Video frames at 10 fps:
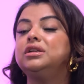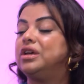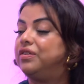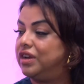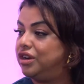to
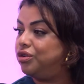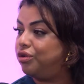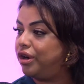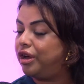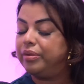even in
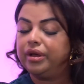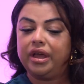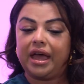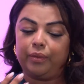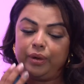Europe.
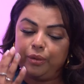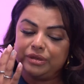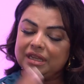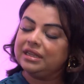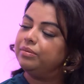Mm-hmm. And we will
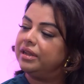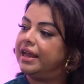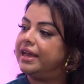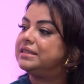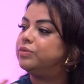send them the
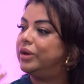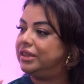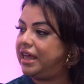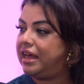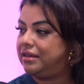list with
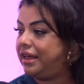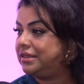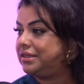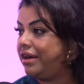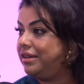their
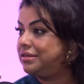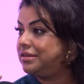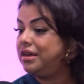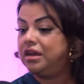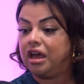insights,
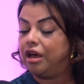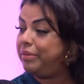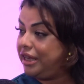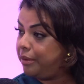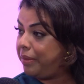mm-hmm. a
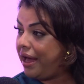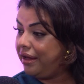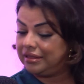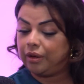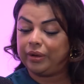media
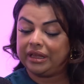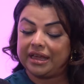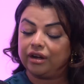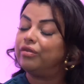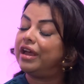pack that we
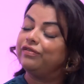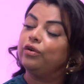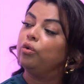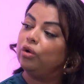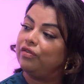then create
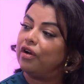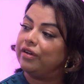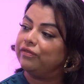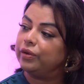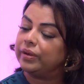for all of our
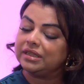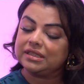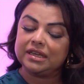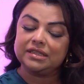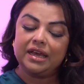
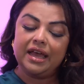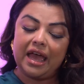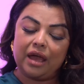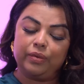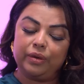influencers.
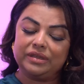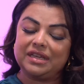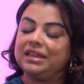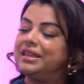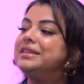And we will
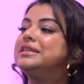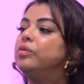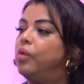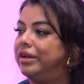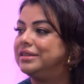say, these are the
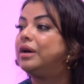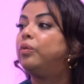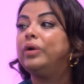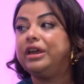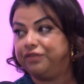ones
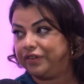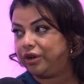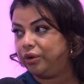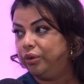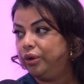that we
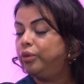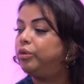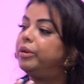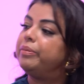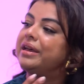feel yes.
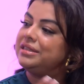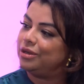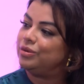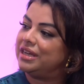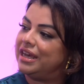will be best
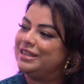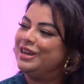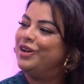suited